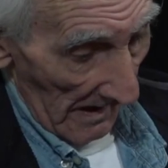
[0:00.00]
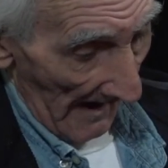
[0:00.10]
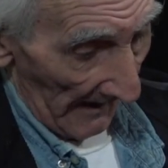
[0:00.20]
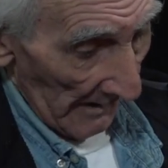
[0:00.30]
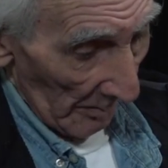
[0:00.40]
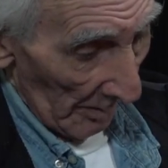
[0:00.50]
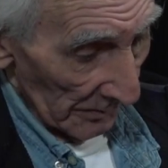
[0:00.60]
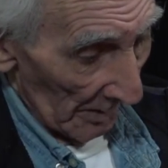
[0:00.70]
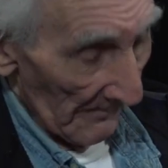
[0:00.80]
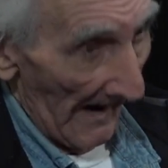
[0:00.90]
I don't want
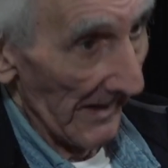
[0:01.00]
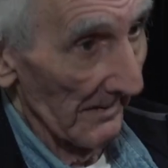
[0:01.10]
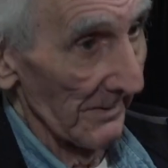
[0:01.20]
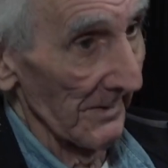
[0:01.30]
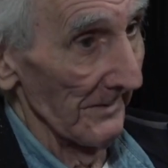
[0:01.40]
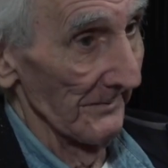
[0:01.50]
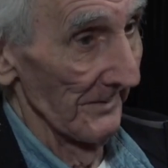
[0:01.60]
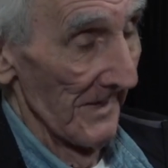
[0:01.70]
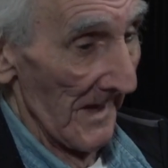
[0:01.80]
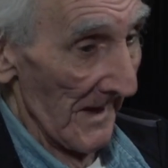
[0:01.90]
nobody
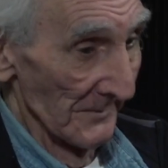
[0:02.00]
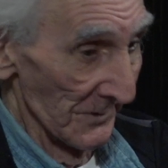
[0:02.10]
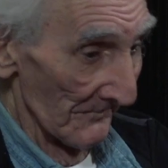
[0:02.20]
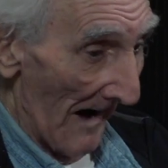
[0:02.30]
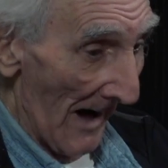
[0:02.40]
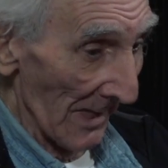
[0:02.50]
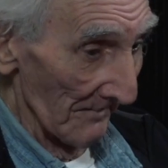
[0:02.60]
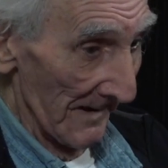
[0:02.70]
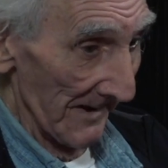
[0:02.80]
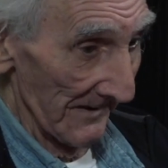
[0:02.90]
to bother
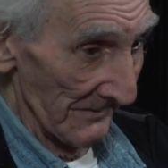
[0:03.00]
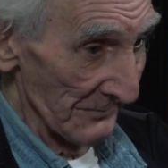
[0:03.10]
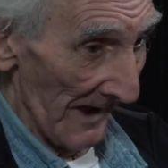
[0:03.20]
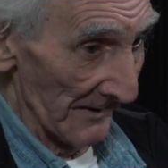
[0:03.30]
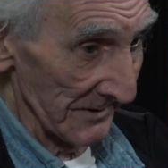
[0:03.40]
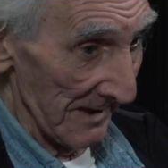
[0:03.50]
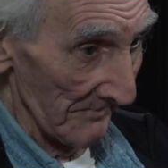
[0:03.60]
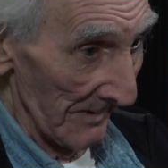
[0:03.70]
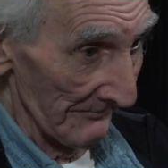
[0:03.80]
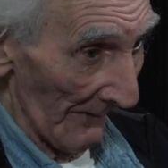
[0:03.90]
me and try to keep
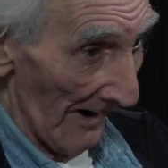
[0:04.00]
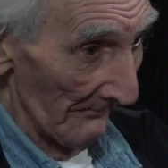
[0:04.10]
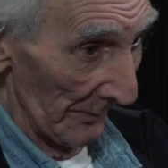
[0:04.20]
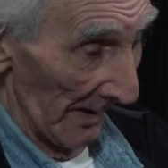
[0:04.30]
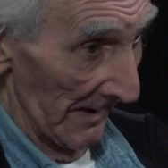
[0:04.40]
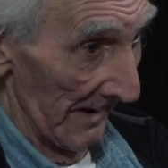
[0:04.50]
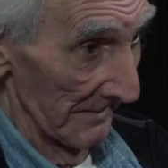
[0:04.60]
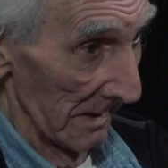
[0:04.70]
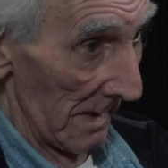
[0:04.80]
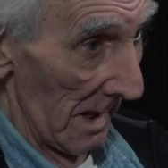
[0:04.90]
me from playing,
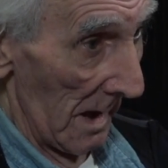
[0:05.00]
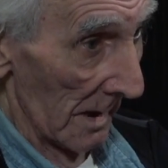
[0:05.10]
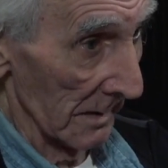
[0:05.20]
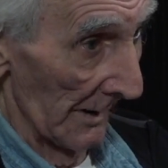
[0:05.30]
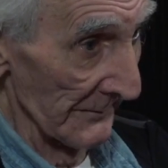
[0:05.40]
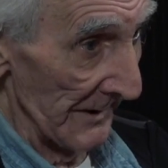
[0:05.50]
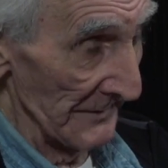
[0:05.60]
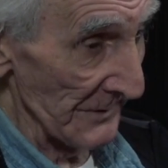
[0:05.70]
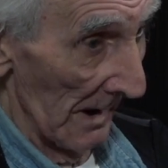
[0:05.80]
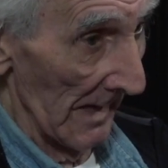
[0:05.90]
because
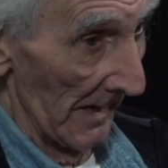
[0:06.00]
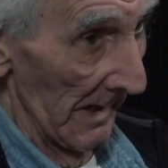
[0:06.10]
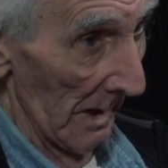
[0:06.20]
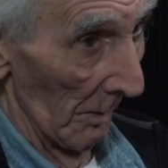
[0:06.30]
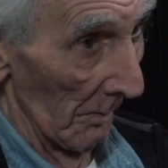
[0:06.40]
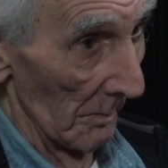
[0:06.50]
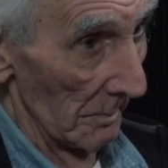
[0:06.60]
that's all I know."